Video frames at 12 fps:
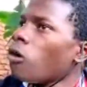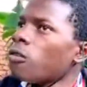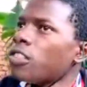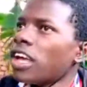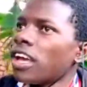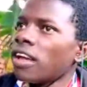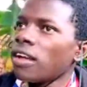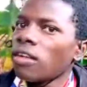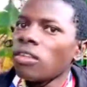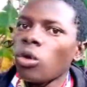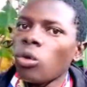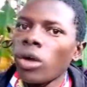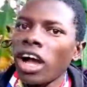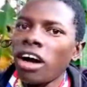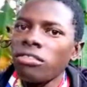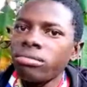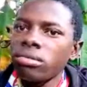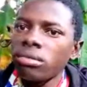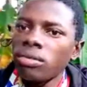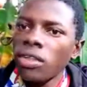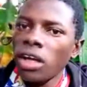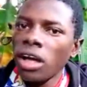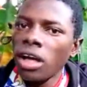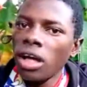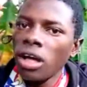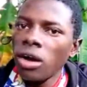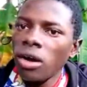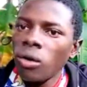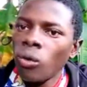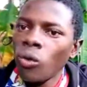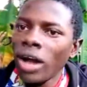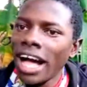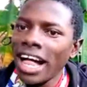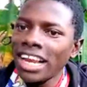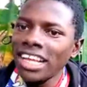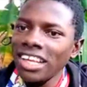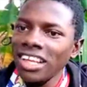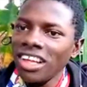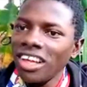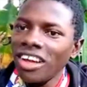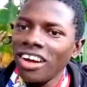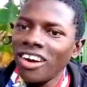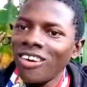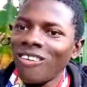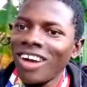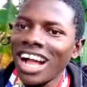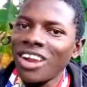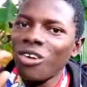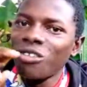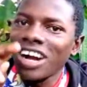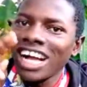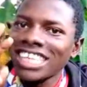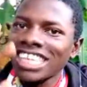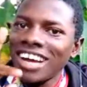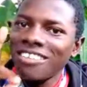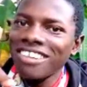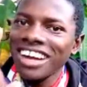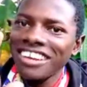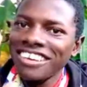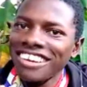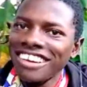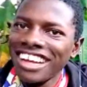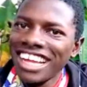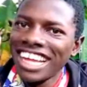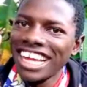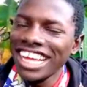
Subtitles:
Of the we have ugali of cassava, you know.